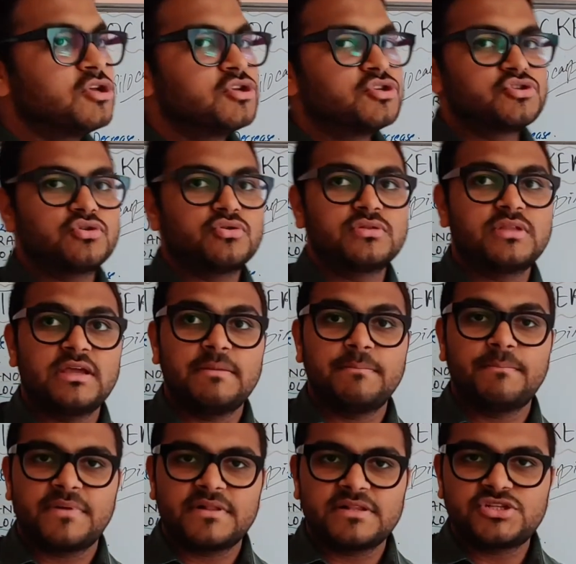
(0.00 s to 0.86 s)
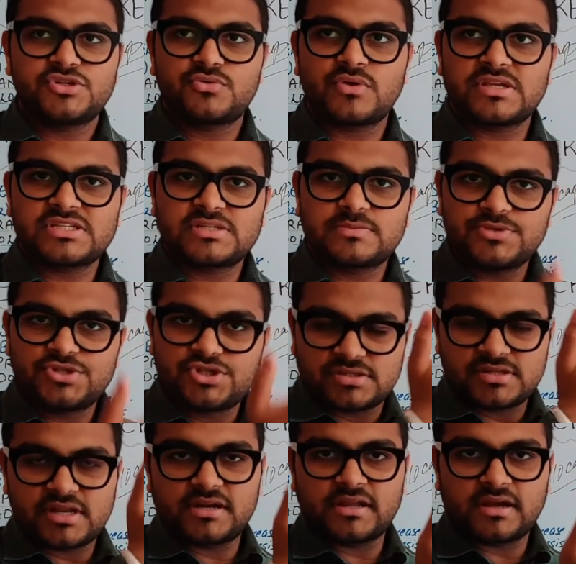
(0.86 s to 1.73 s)
So the impulse
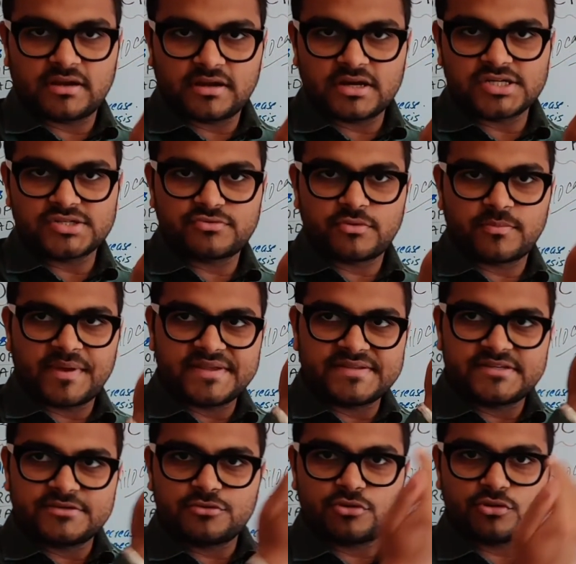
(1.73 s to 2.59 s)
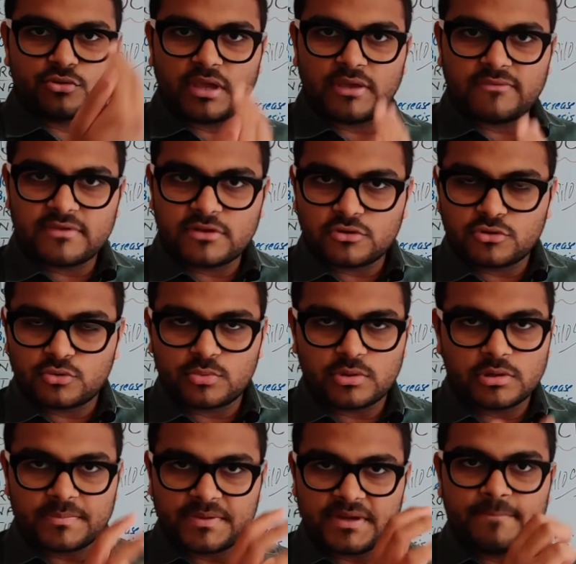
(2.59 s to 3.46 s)
transmission that occurs from SA node to AV node
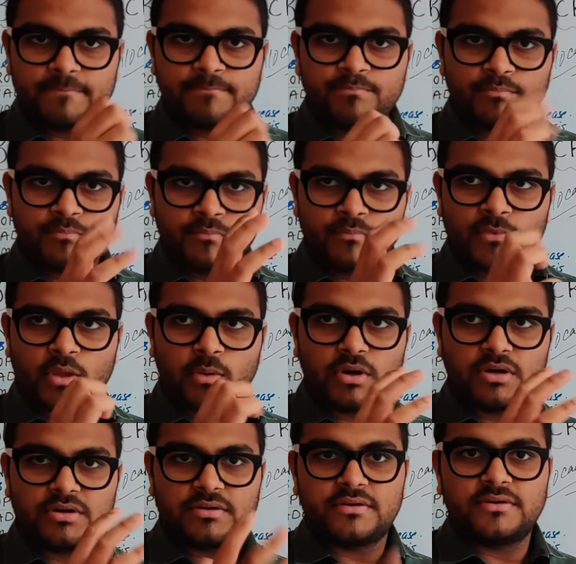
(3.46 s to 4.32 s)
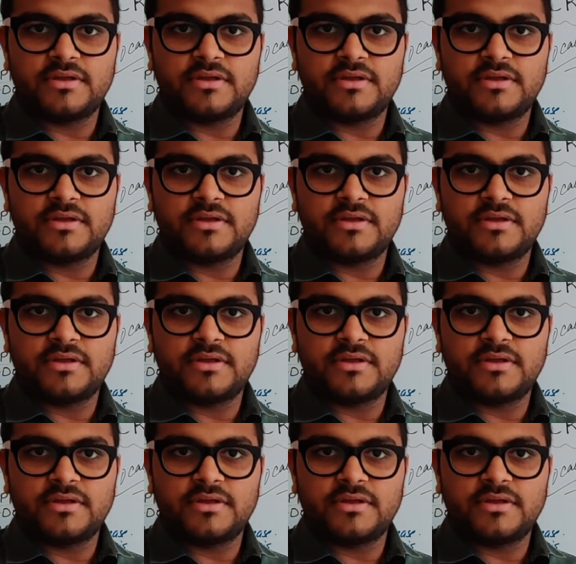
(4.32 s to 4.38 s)
will be what?